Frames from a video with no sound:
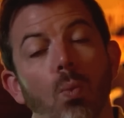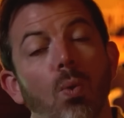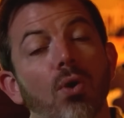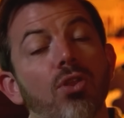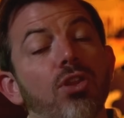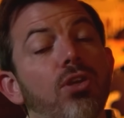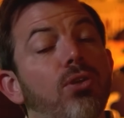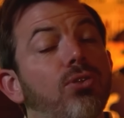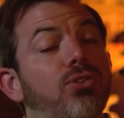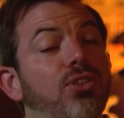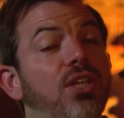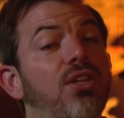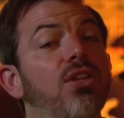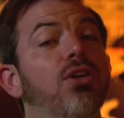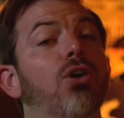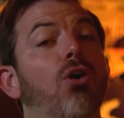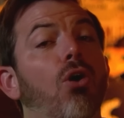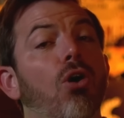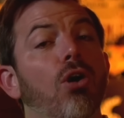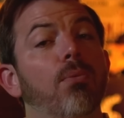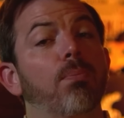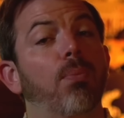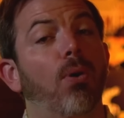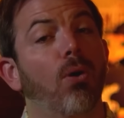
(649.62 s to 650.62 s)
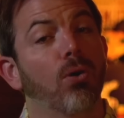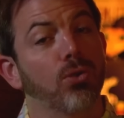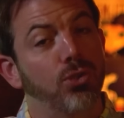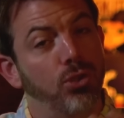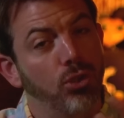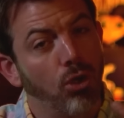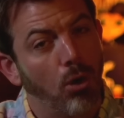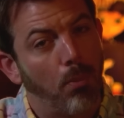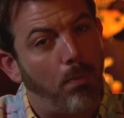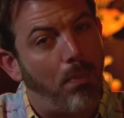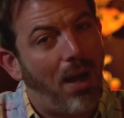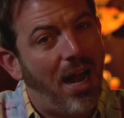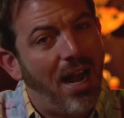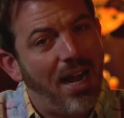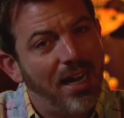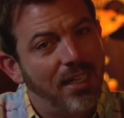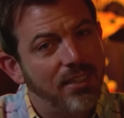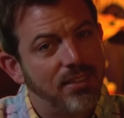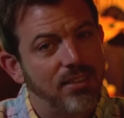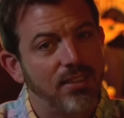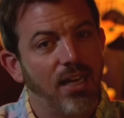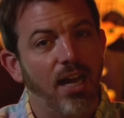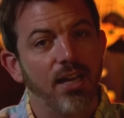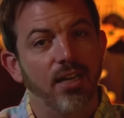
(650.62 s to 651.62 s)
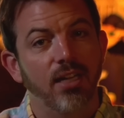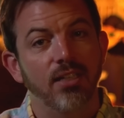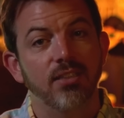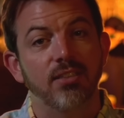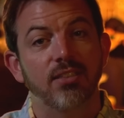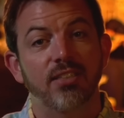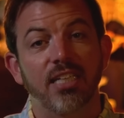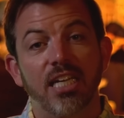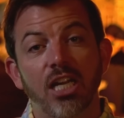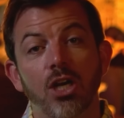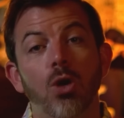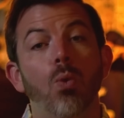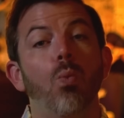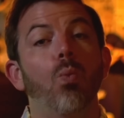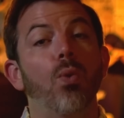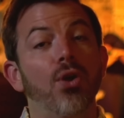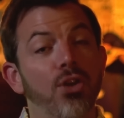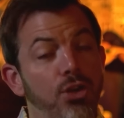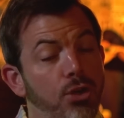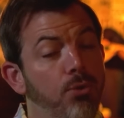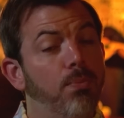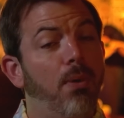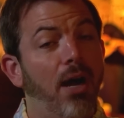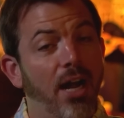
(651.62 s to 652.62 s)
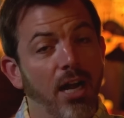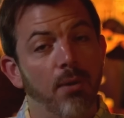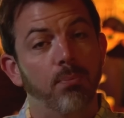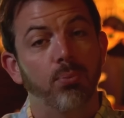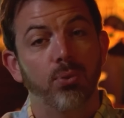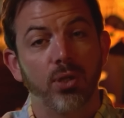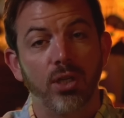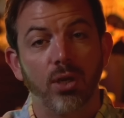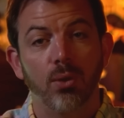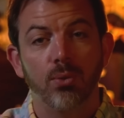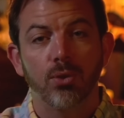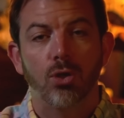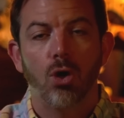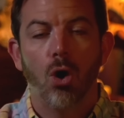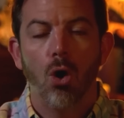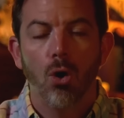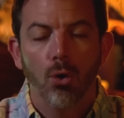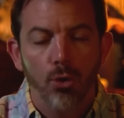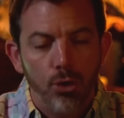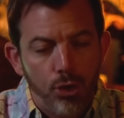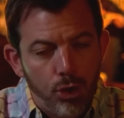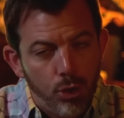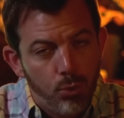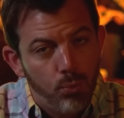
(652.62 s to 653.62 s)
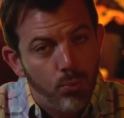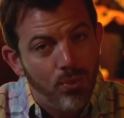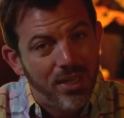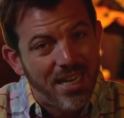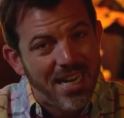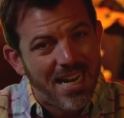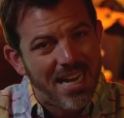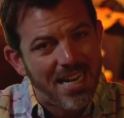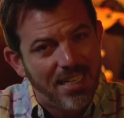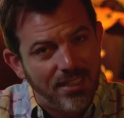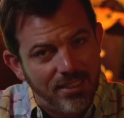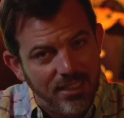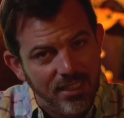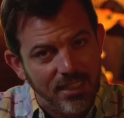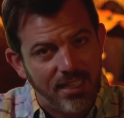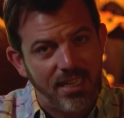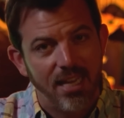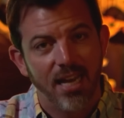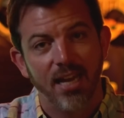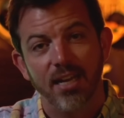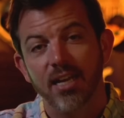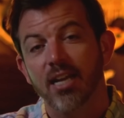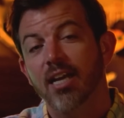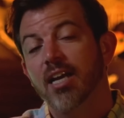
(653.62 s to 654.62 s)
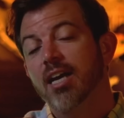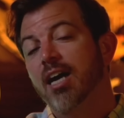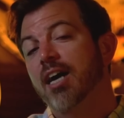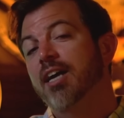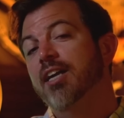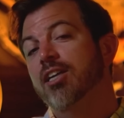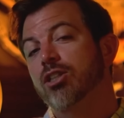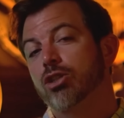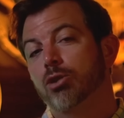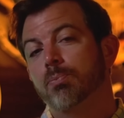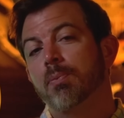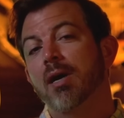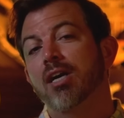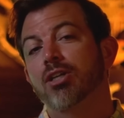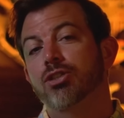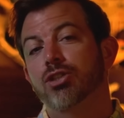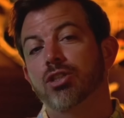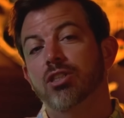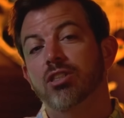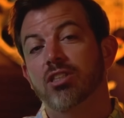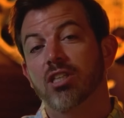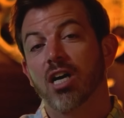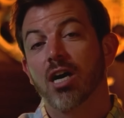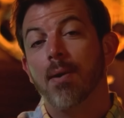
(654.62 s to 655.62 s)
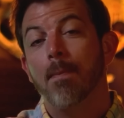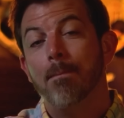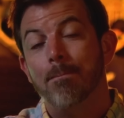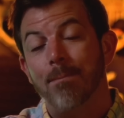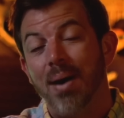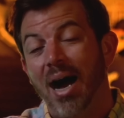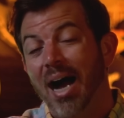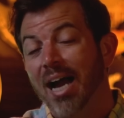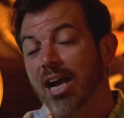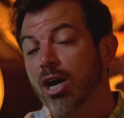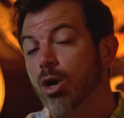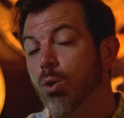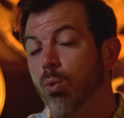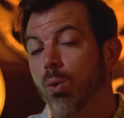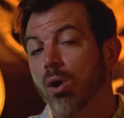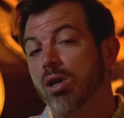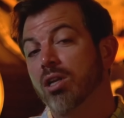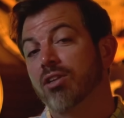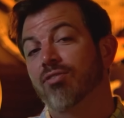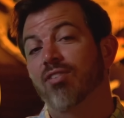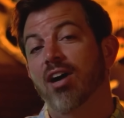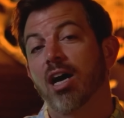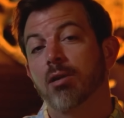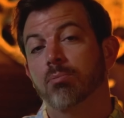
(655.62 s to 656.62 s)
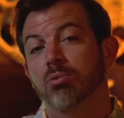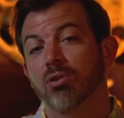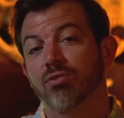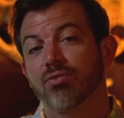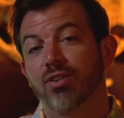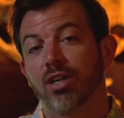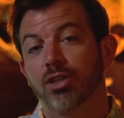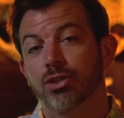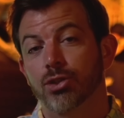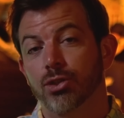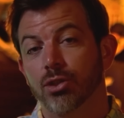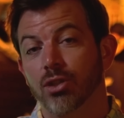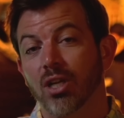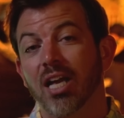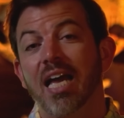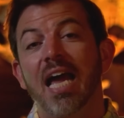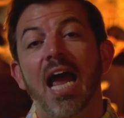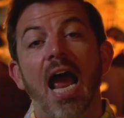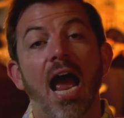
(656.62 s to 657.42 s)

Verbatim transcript: Whether you see the car in person or buy it sight unseen, when you buy a pre-owned car, you need to get an inspection done by a qualified professional.